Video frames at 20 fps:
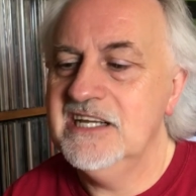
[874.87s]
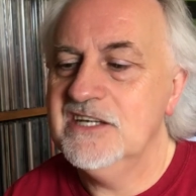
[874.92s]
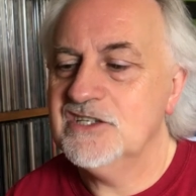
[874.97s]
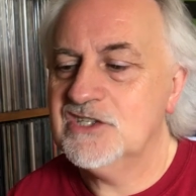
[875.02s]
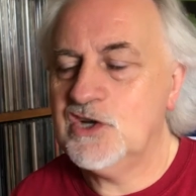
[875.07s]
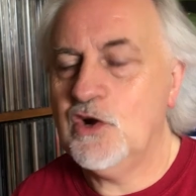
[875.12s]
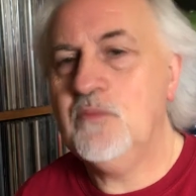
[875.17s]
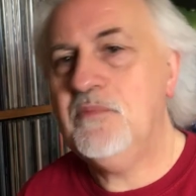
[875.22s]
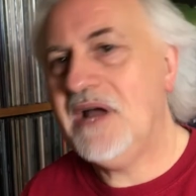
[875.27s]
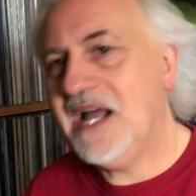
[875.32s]

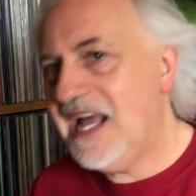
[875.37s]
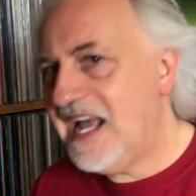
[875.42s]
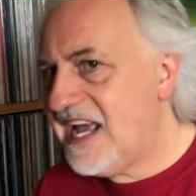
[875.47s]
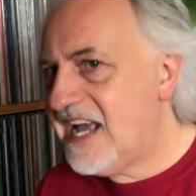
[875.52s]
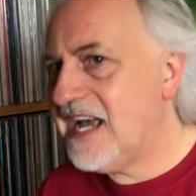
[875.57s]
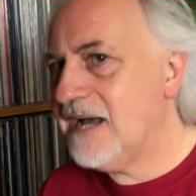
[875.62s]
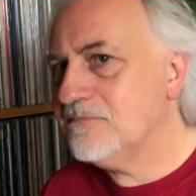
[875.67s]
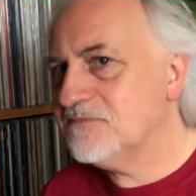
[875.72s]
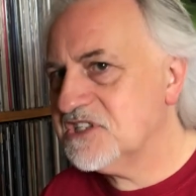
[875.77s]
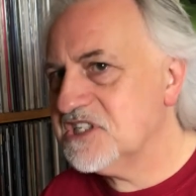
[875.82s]
So
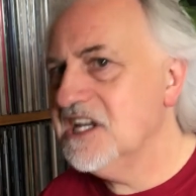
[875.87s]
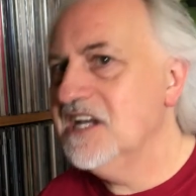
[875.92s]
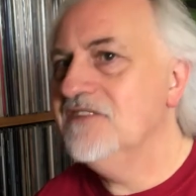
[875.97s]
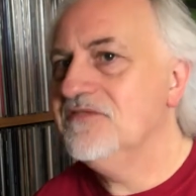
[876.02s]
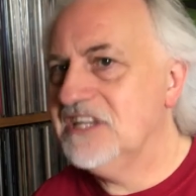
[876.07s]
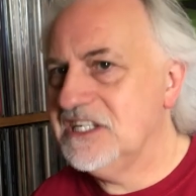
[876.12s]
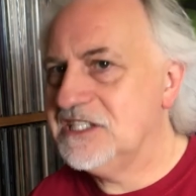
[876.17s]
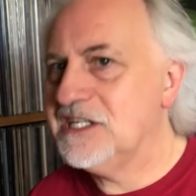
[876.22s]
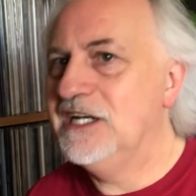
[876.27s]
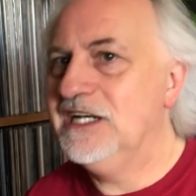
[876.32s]
perhaps
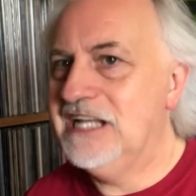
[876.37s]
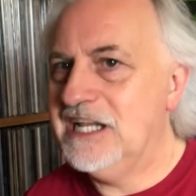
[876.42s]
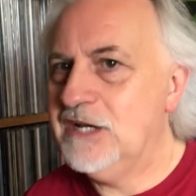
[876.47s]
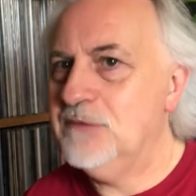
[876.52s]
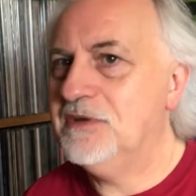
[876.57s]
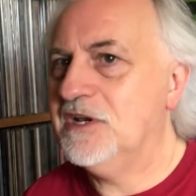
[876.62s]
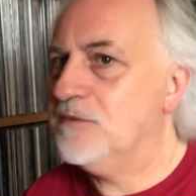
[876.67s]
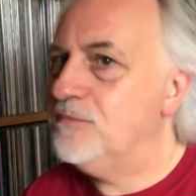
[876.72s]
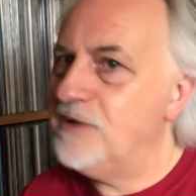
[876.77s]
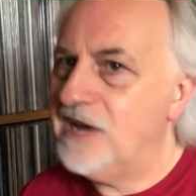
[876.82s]
there's a little
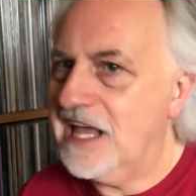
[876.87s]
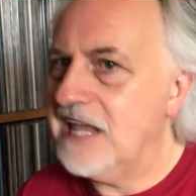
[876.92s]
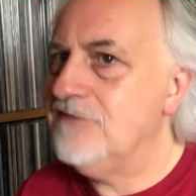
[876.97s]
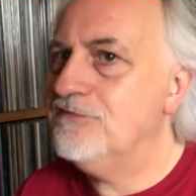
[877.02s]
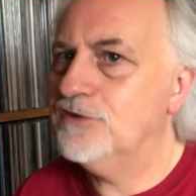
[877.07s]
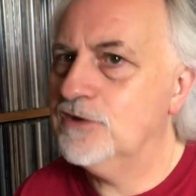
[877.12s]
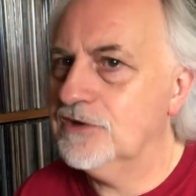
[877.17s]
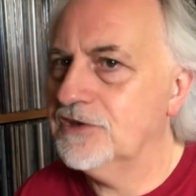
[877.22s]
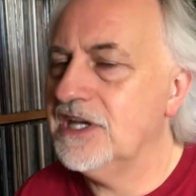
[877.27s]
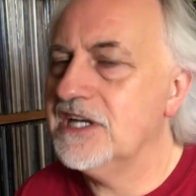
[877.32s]
bit of
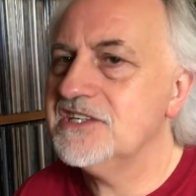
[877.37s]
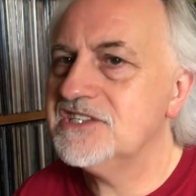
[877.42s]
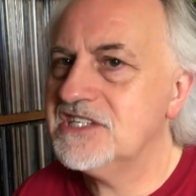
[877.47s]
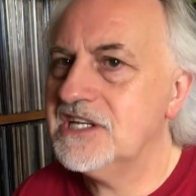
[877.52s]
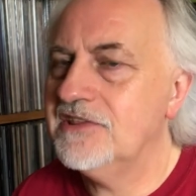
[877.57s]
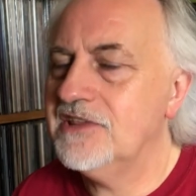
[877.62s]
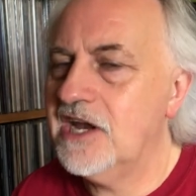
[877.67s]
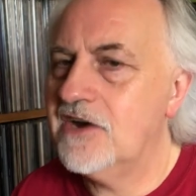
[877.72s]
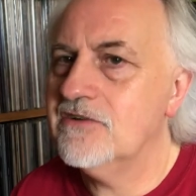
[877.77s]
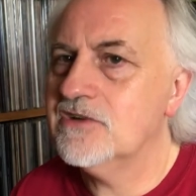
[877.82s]
playfulness
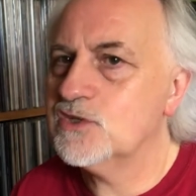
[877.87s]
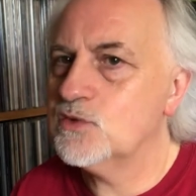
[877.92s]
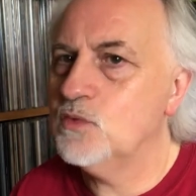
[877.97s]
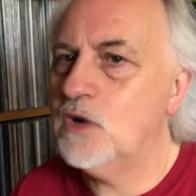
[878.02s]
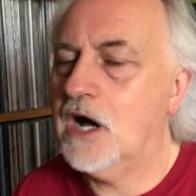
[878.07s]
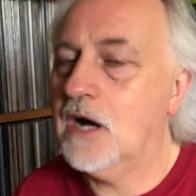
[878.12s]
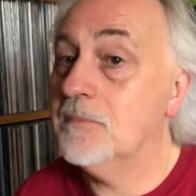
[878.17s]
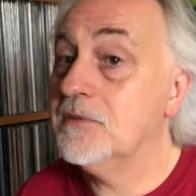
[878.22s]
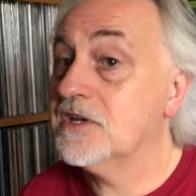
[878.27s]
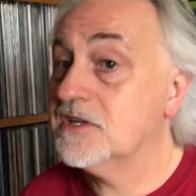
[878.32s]
in there as
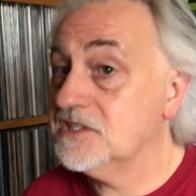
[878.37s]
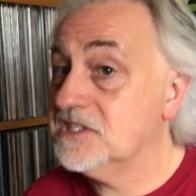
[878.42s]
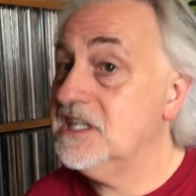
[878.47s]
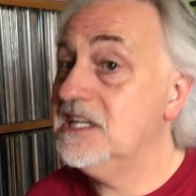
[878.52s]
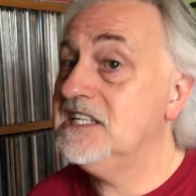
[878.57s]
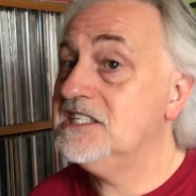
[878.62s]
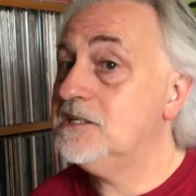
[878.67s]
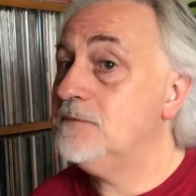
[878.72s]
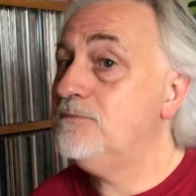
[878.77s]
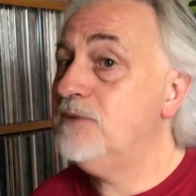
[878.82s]
well, because it
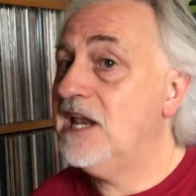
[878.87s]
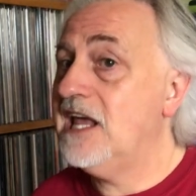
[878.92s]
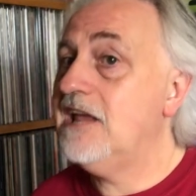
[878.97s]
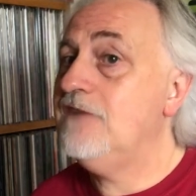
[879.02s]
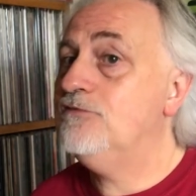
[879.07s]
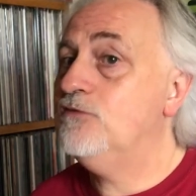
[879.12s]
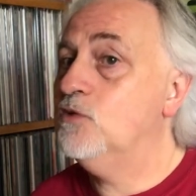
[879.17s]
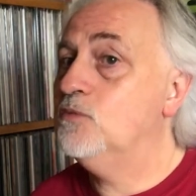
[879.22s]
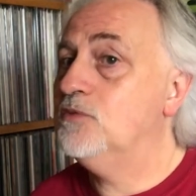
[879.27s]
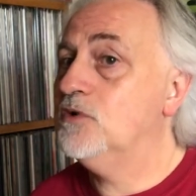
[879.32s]
is a
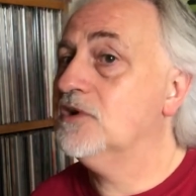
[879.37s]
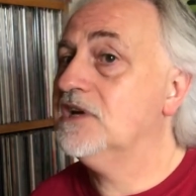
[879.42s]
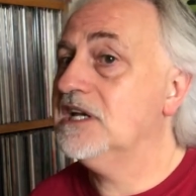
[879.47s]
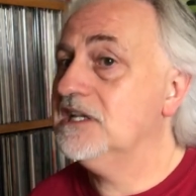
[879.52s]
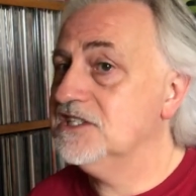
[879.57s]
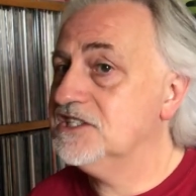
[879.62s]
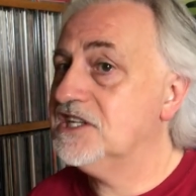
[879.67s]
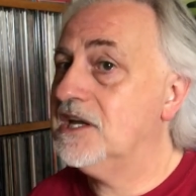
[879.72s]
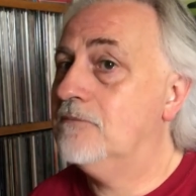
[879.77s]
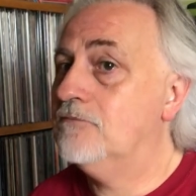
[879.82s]
playful book
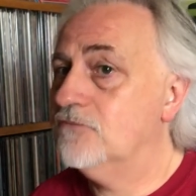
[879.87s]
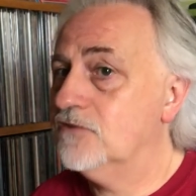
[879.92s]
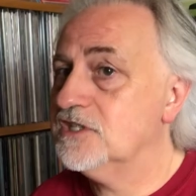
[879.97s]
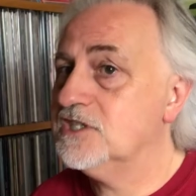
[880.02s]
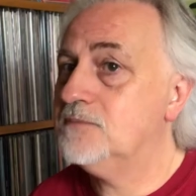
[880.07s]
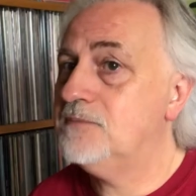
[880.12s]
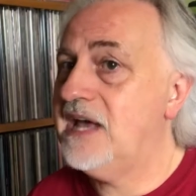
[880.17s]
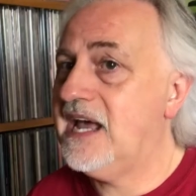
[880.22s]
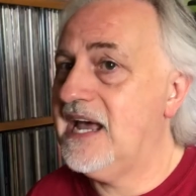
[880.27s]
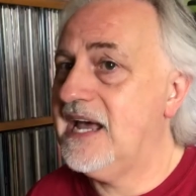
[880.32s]
in some
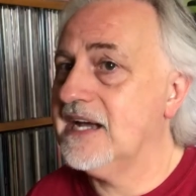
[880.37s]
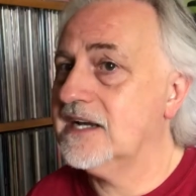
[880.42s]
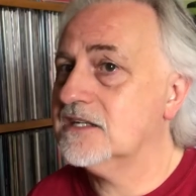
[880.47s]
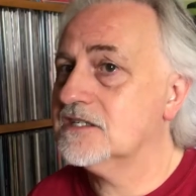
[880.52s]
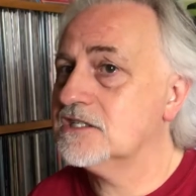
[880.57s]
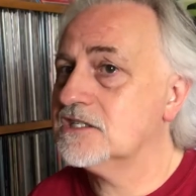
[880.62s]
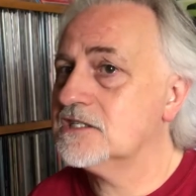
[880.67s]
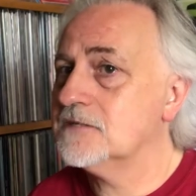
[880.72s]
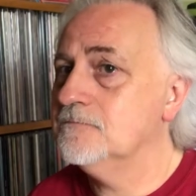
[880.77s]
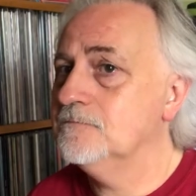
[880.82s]

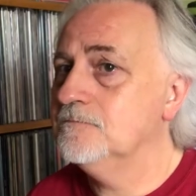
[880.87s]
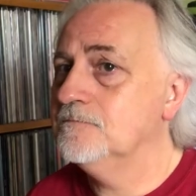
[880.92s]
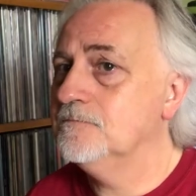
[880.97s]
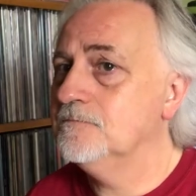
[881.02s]
respects.